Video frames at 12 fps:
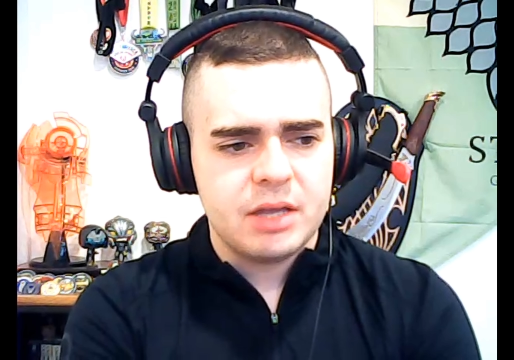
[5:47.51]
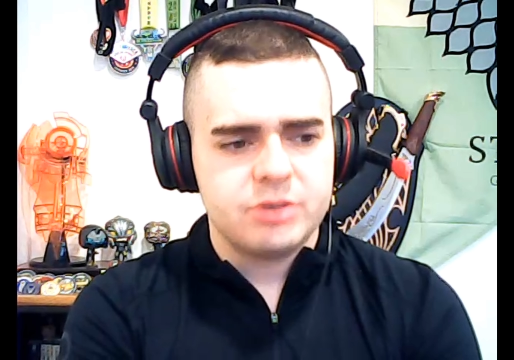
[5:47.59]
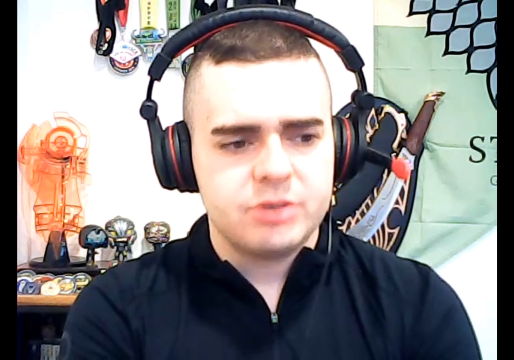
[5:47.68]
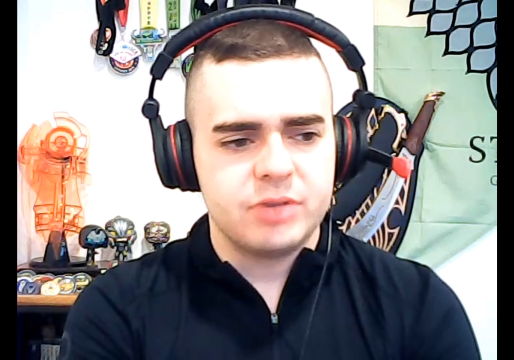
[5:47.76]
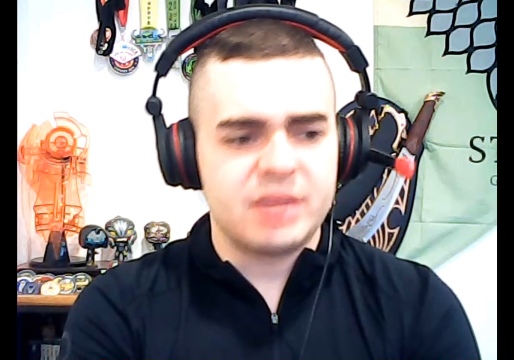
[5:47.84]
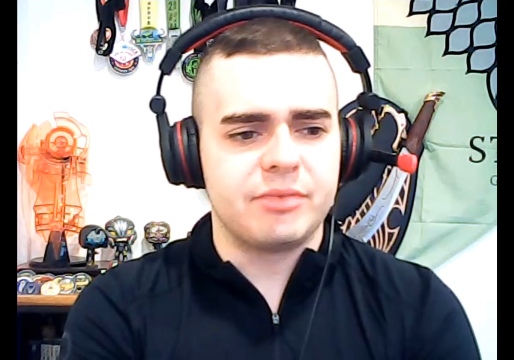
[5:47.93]

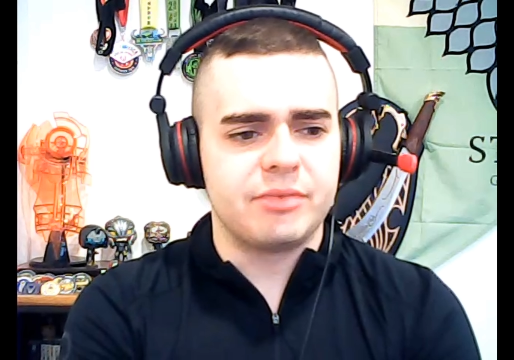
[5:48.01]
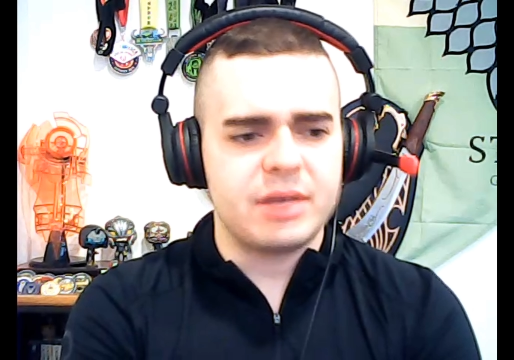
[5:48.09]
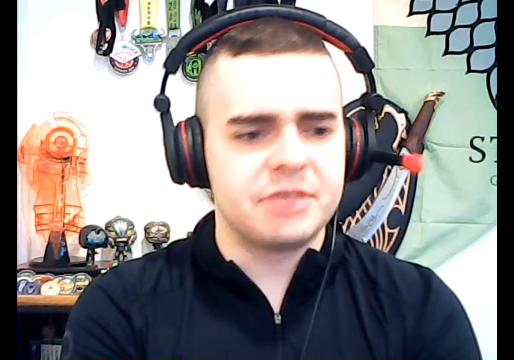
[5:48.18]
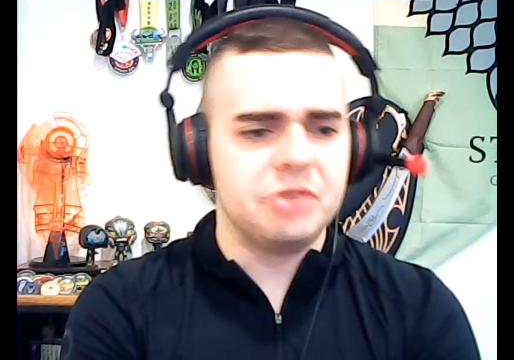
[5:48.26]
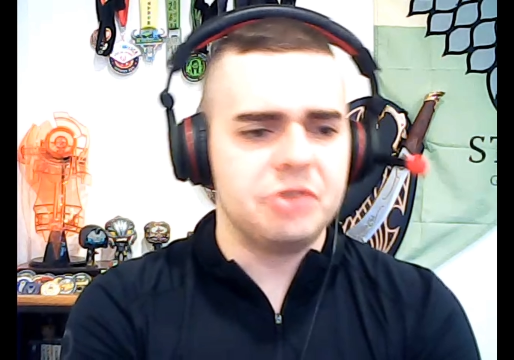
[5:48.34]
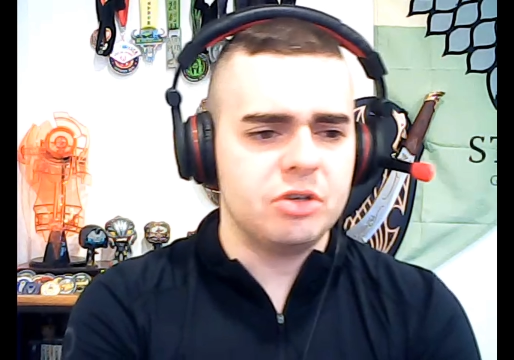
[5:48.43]
so that the
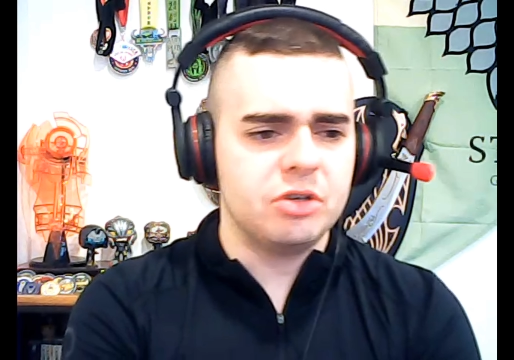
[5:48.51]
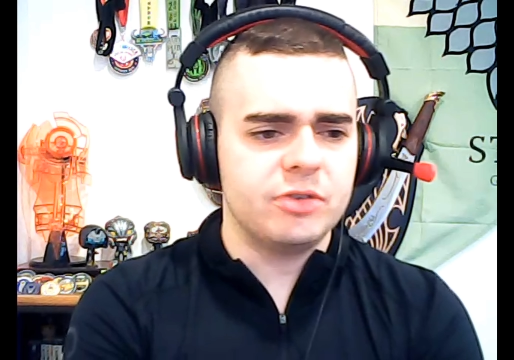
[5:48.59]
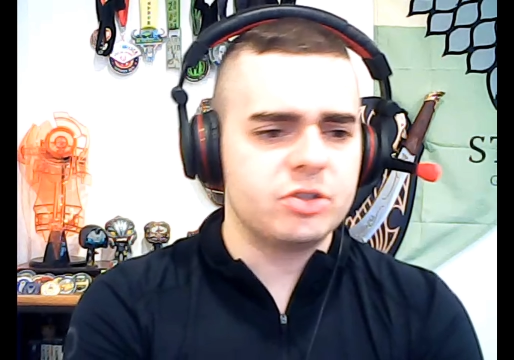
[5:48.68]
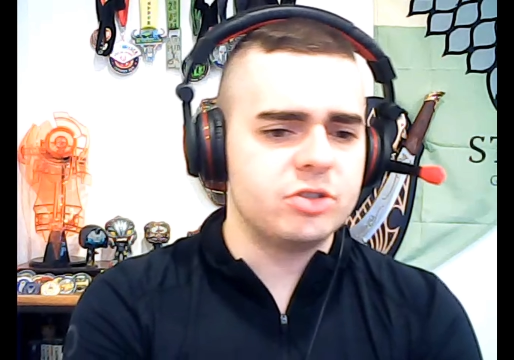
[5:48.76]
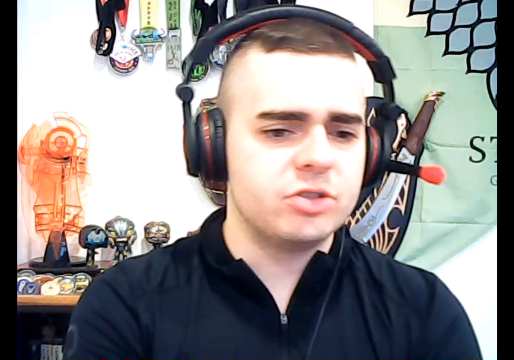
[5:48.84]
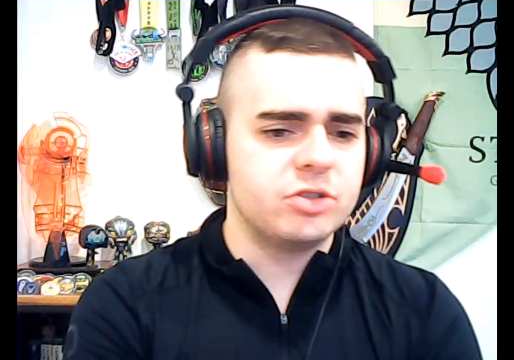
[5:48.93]
rest of the
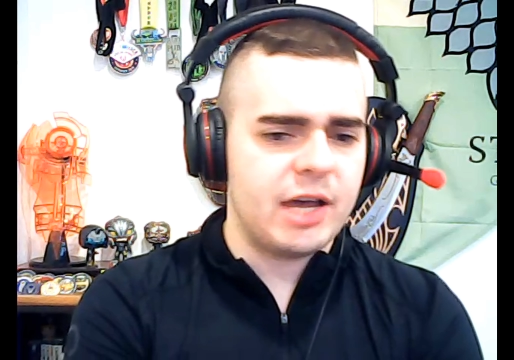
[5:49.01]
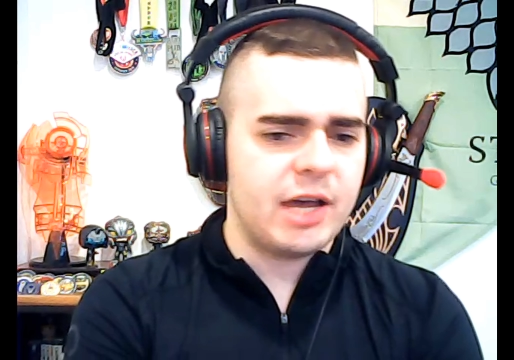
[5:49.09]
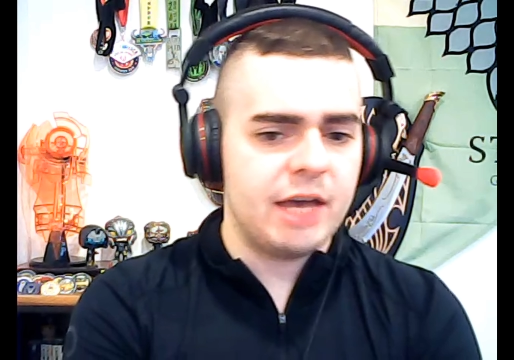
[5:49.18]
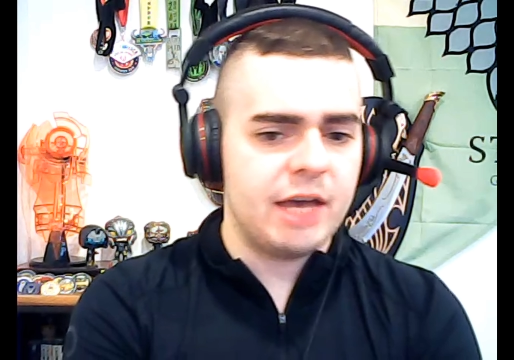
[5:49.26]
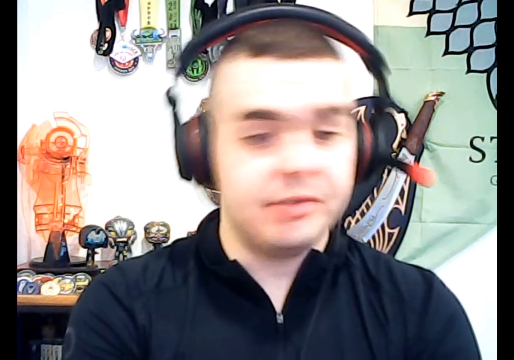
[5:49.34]
universe could survive.